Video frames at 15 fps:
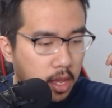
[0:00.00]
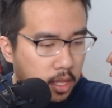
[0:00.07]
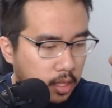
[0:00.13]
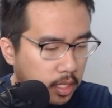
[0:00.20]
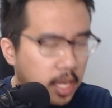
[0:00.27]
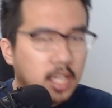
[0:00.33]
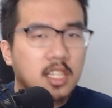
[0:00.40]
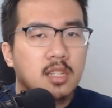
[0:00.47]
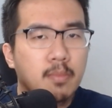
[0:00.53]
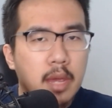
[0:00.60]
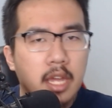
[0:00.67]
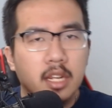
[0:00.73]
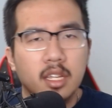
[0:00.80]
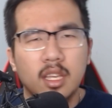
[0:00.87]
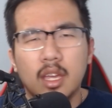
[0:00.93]
Linux
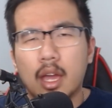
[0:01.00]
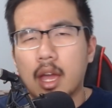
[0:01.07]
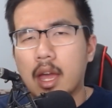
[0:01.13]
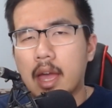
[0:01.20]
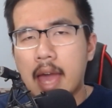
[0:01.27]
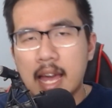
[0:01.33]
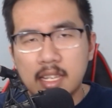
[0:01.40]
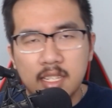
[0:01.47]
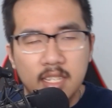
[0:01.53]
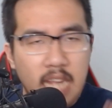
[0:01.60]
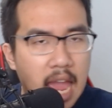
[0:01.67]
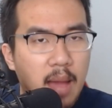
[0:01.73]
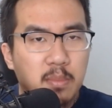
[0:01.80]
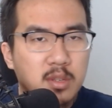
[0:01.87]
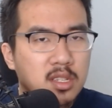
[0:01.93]
Mint has
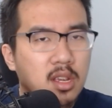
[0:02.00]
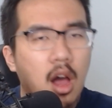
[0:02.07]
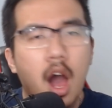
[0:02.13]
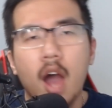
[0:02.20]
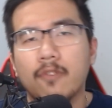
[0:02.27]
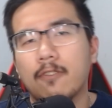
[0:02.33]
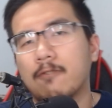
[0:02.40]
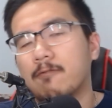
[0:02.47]
snaps off